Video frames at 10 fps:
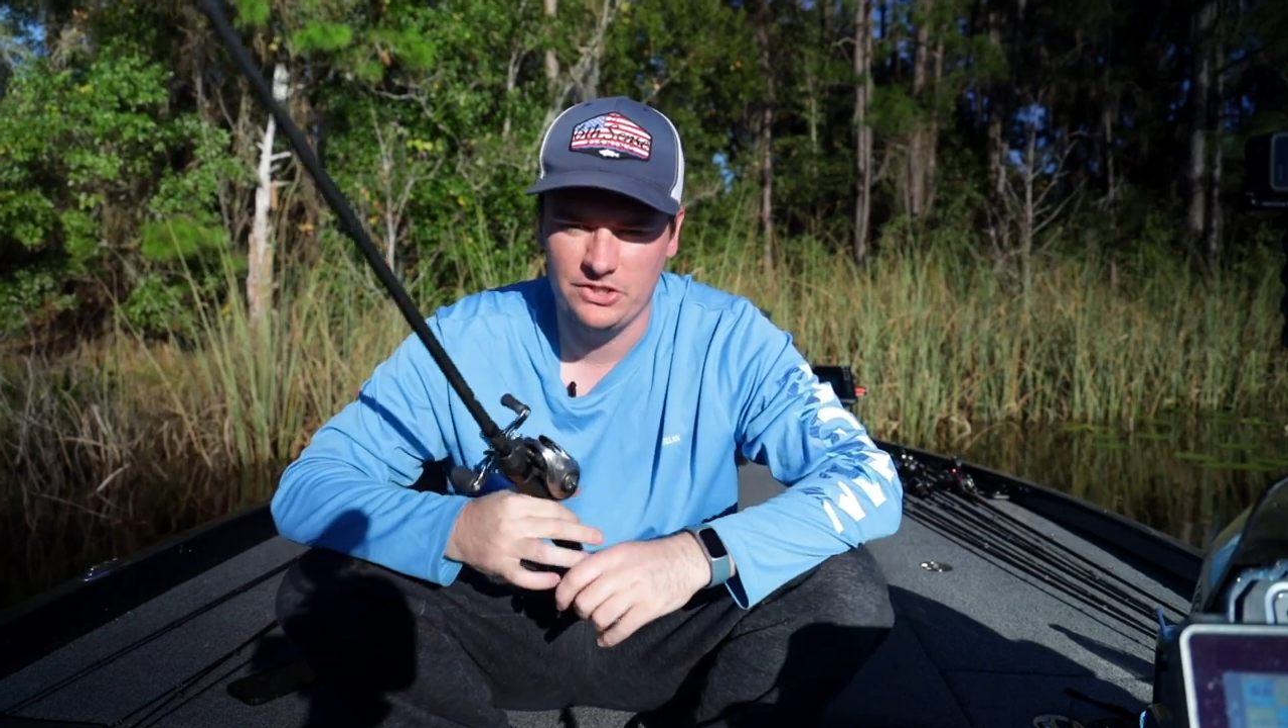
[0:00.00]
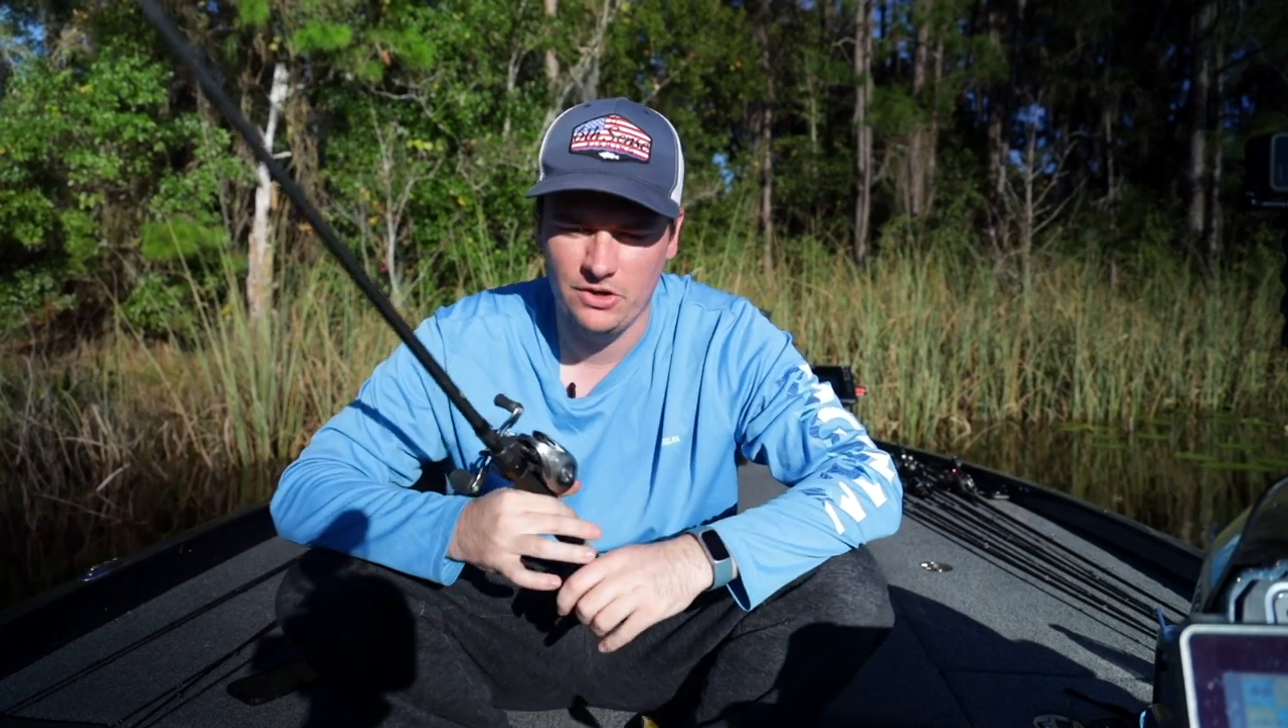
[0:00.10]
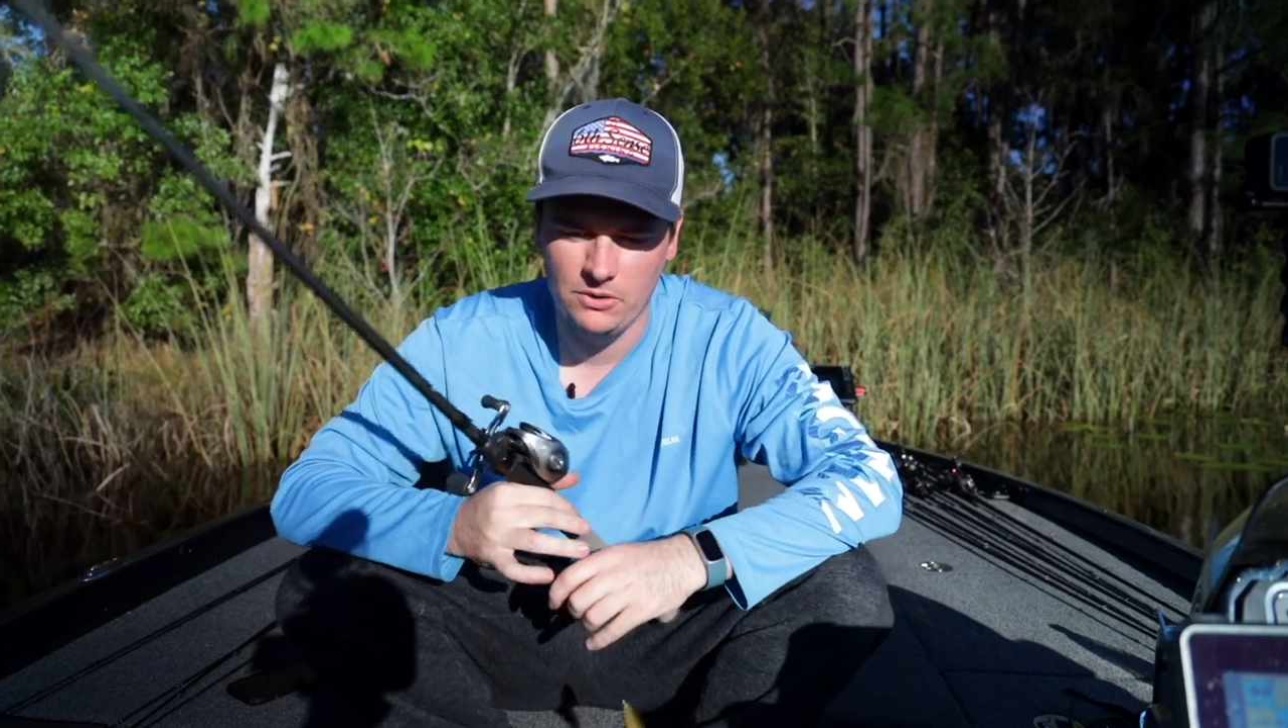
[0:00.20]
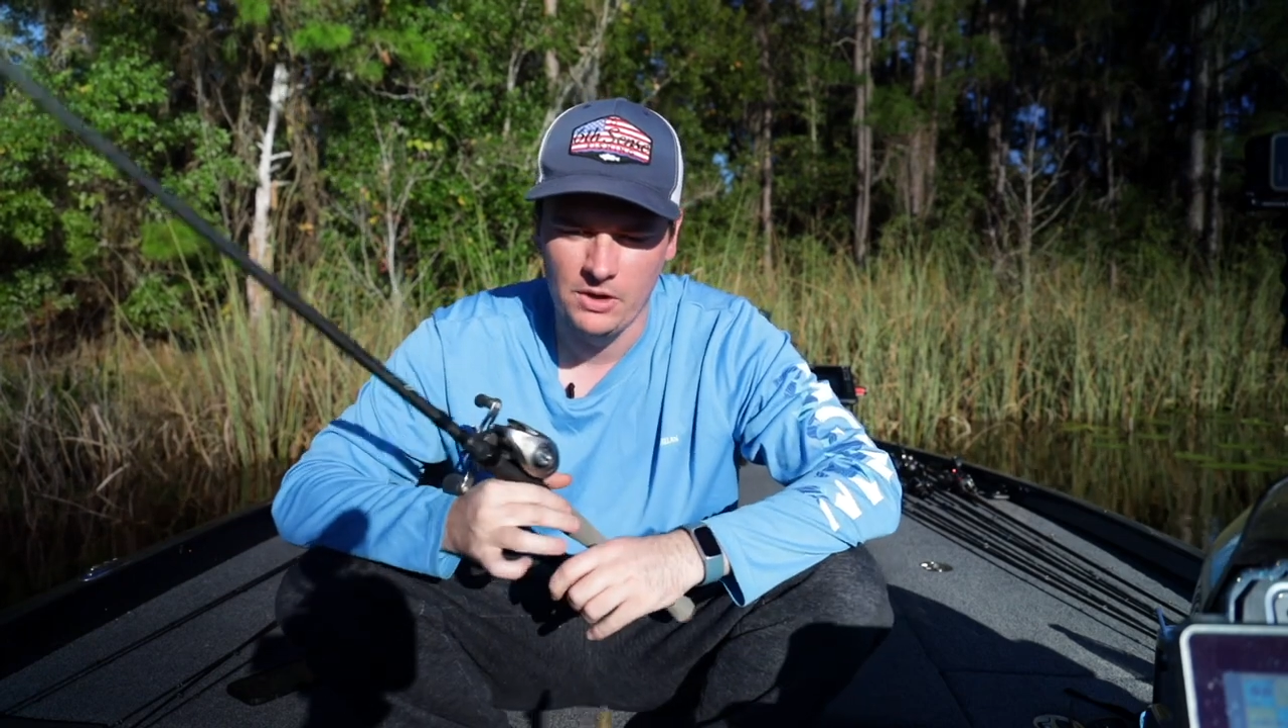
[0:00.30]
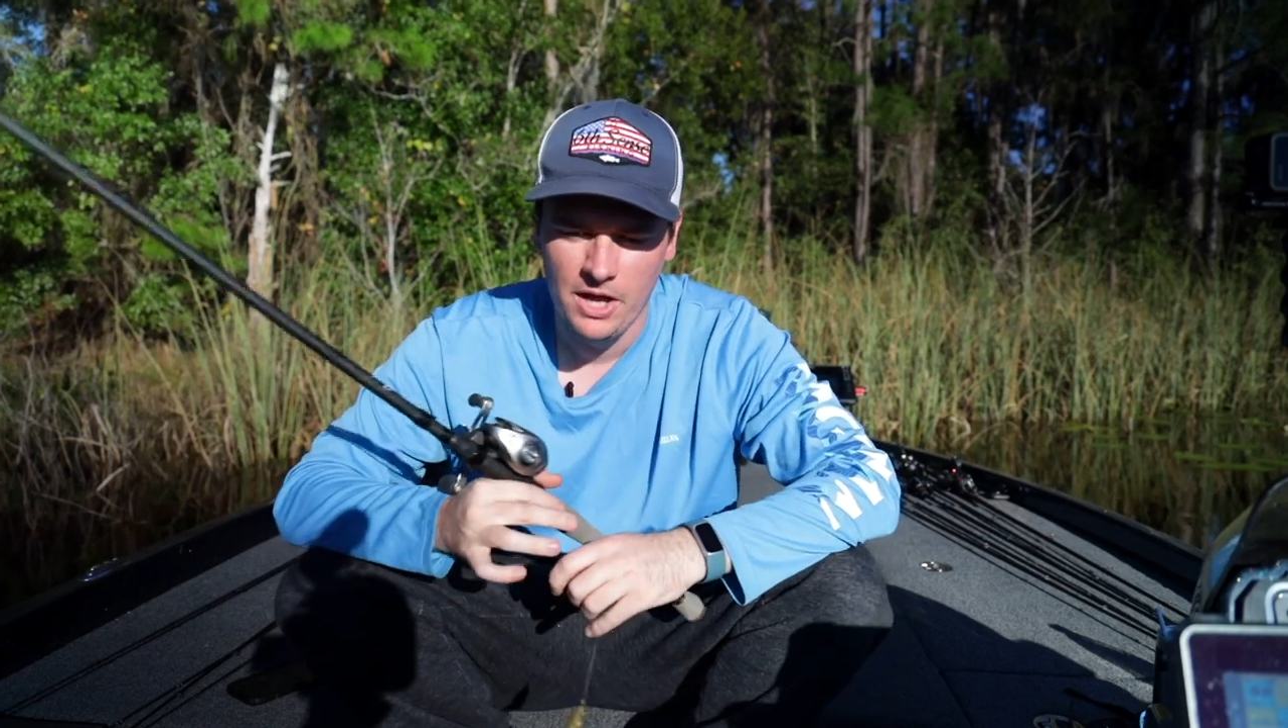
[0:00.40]

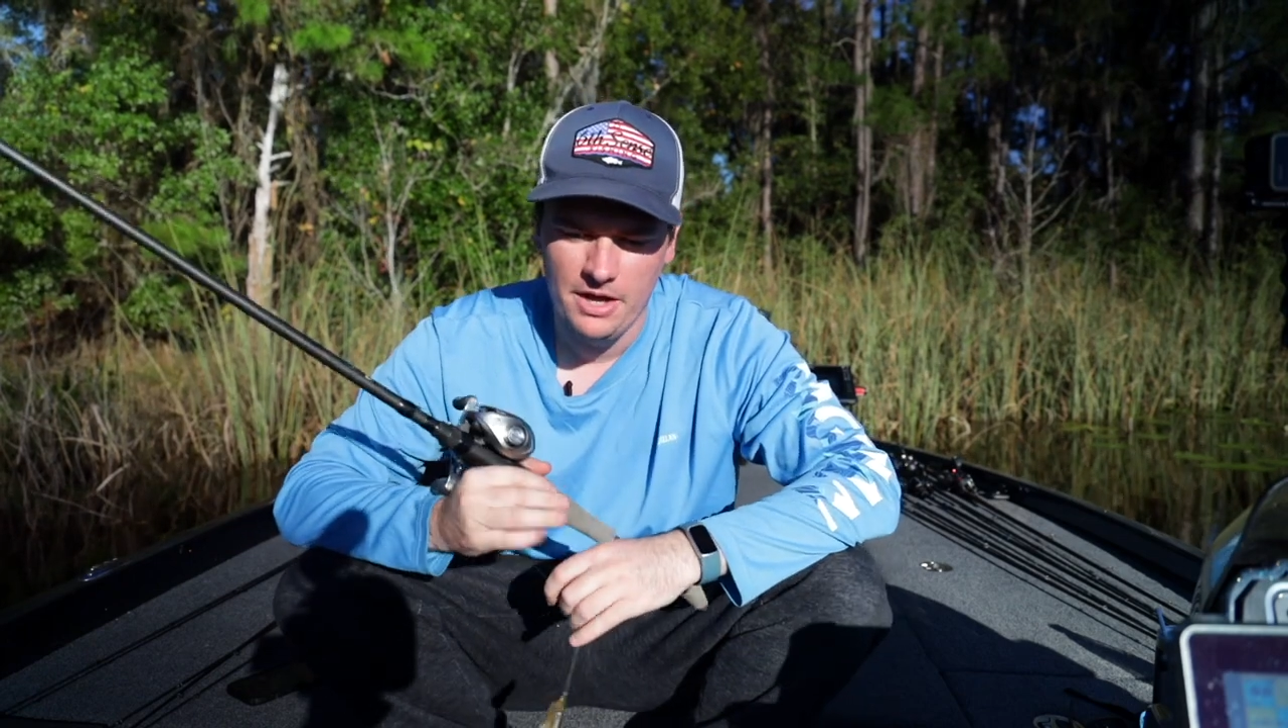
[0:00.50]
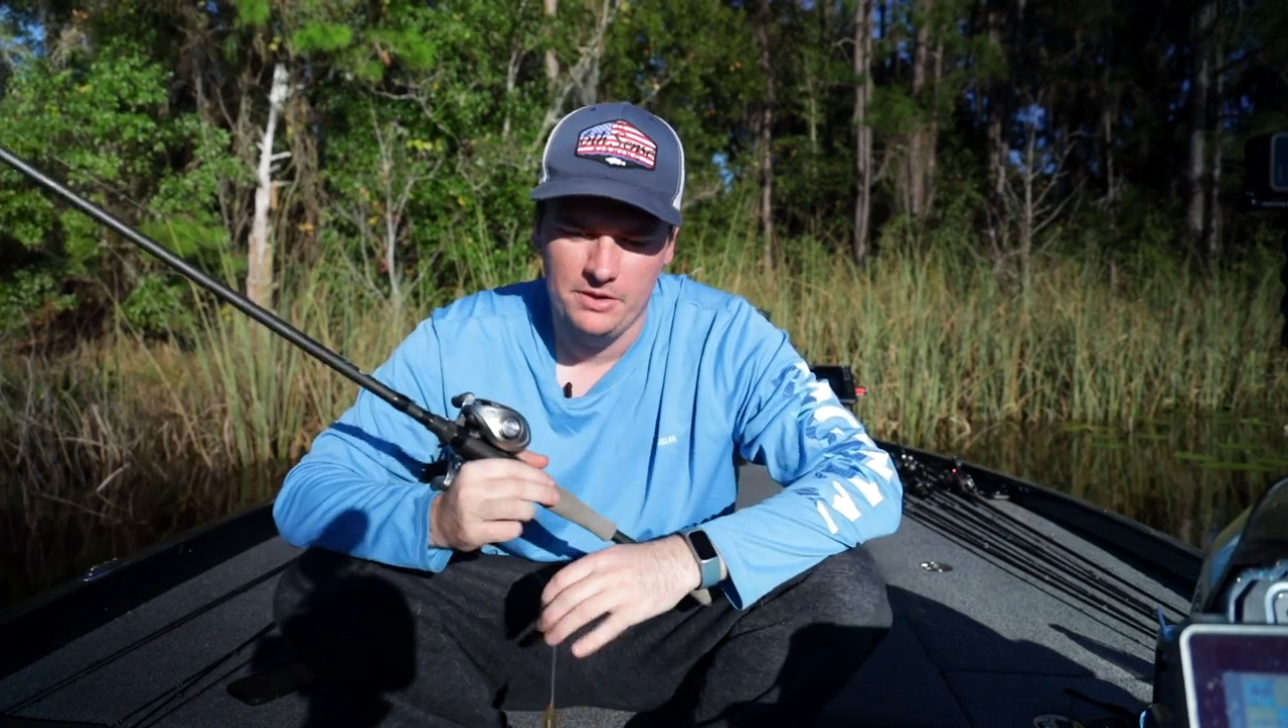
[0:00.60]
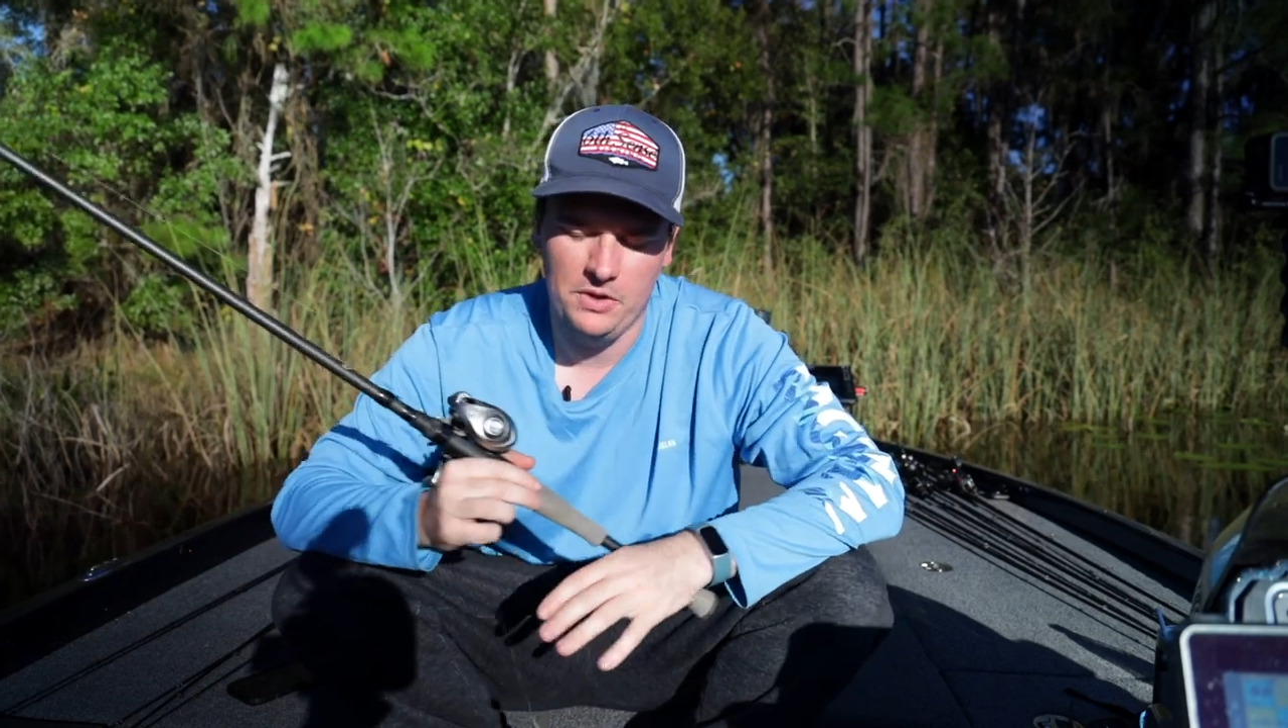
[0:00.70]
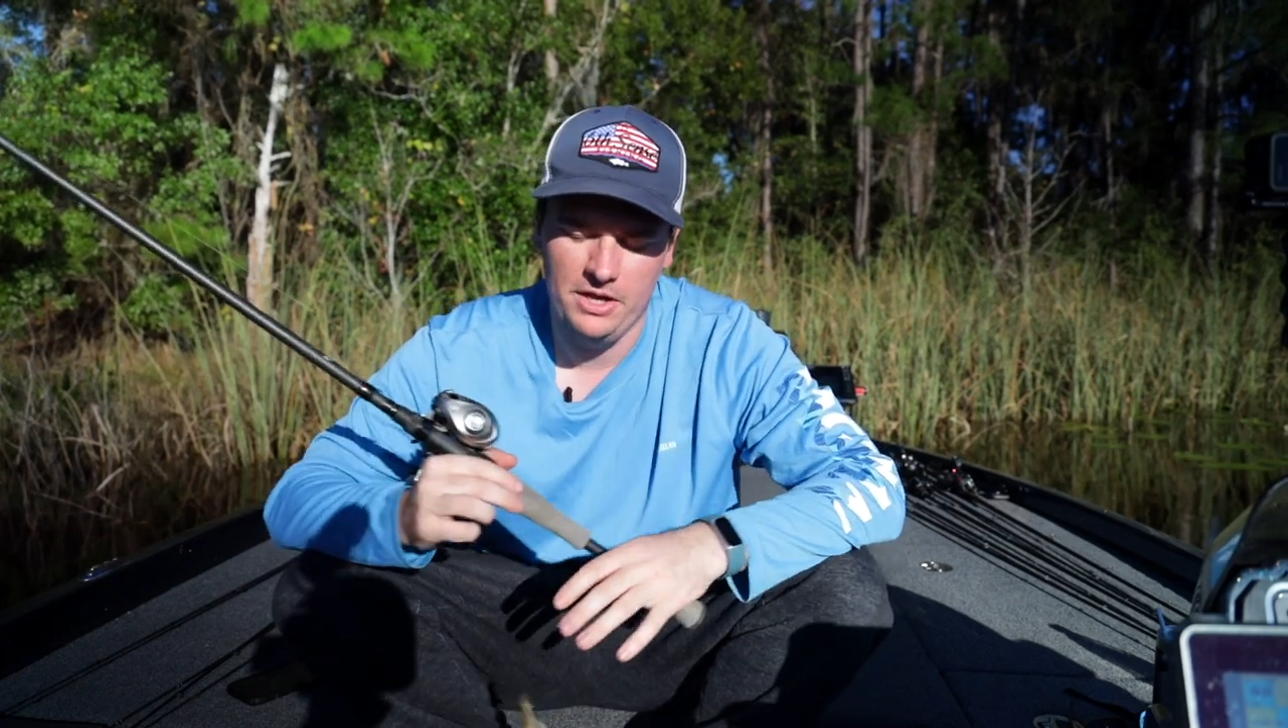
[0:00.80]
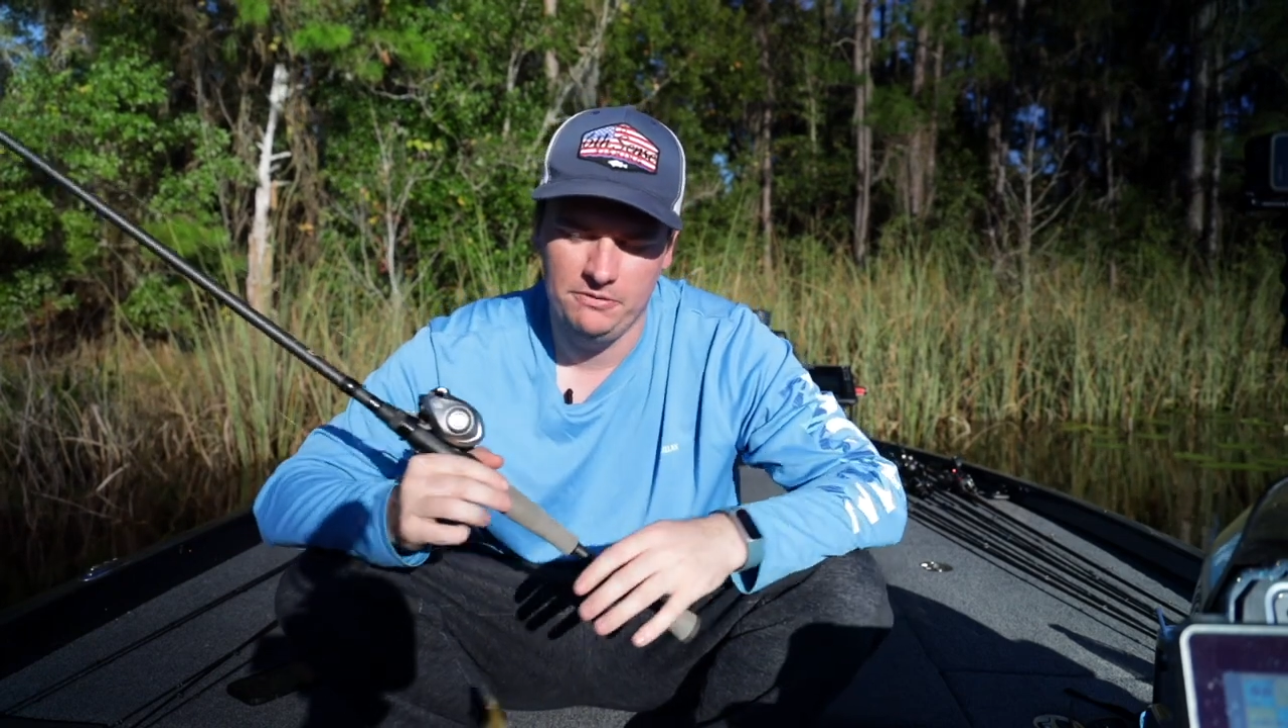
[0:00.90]
So
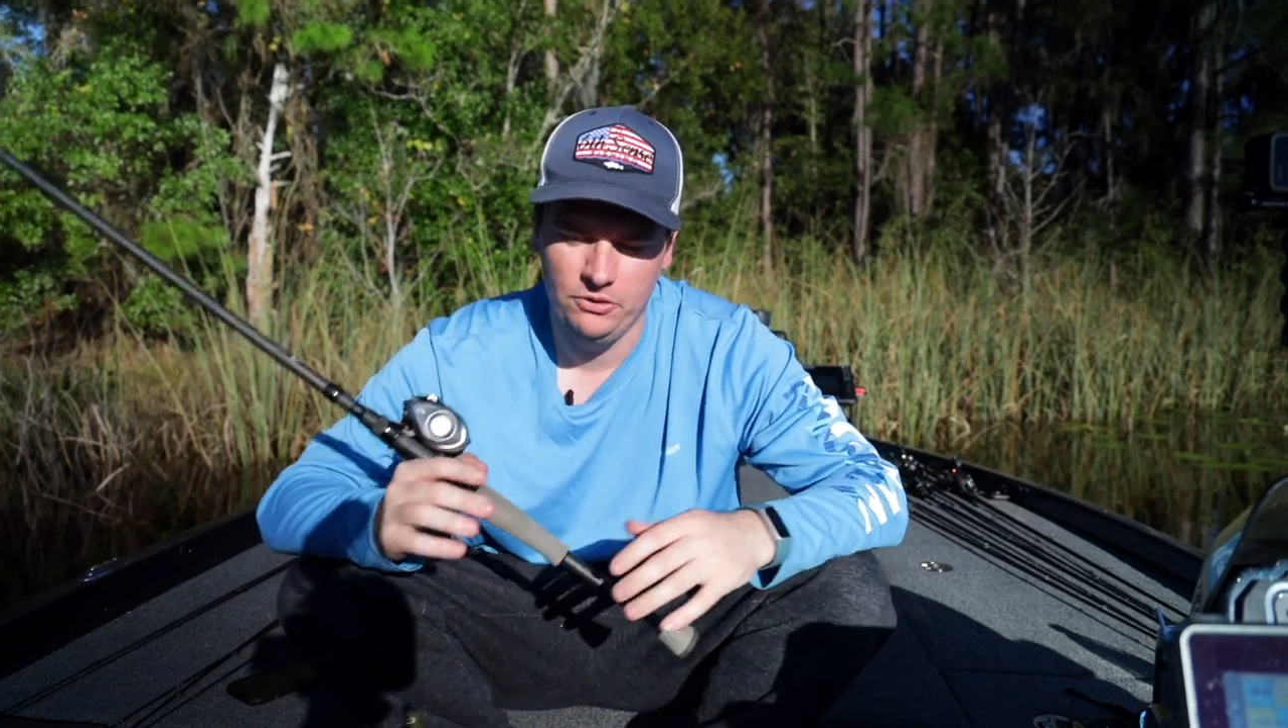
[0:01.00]
if